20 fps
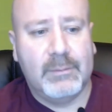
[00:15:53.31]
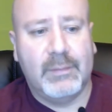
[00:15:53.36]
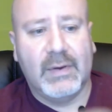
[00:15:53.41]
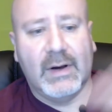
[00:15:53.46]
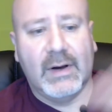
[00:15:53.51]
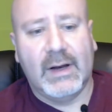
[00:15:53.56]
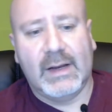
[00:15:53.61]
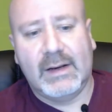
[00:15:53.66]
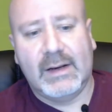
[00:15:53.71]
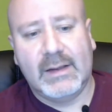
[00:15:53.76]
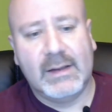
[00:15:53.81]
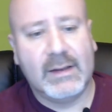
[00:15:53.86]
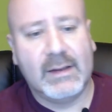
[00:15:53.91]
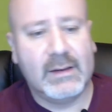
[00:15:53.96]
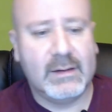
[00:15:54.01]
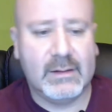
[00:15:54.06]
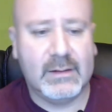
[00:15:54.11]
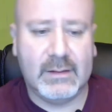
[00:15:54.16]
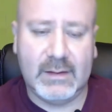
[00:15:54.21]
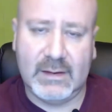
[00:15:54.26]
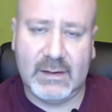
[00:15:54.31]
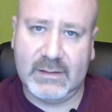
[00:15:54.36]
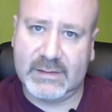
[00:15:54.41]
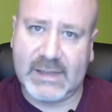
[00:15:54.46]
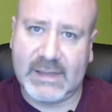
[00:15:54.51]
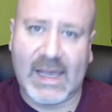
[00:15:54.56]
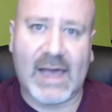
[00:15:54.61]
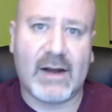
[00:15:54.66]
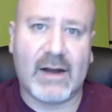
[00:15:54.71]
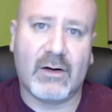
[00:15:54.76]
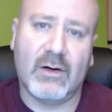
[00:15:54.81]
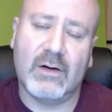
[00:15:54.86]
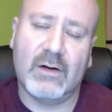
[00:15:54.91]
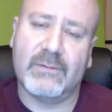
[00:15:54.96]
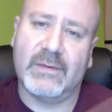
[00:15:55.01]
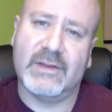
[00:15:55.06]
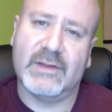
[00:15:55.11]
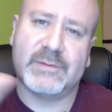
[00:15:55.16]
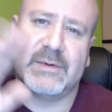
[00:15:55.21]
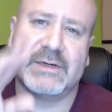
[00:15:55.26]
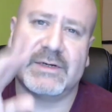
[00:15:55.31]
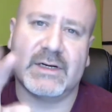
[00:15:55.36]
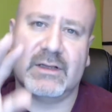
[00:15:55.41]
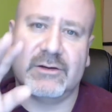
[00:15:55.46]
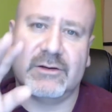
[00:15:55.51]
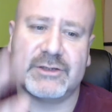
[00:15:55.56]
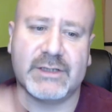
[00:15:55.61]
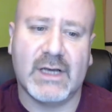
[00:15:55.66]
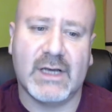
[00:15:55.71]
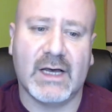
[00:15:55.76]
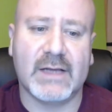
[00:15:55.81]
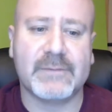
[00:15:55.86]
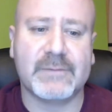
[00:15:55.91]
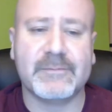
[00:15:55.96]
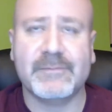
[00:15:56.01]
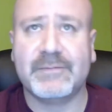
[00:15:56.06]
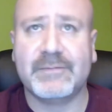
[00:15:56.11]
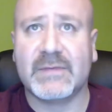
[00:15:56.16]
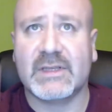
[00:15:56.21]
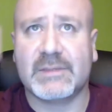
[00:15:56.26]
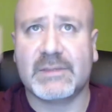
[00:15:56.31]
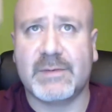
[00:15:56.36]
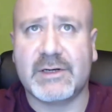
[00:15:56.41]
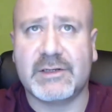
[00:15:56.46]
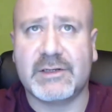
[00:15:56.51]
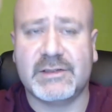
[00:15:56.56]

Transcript: But as I had it on for this particular shot, especially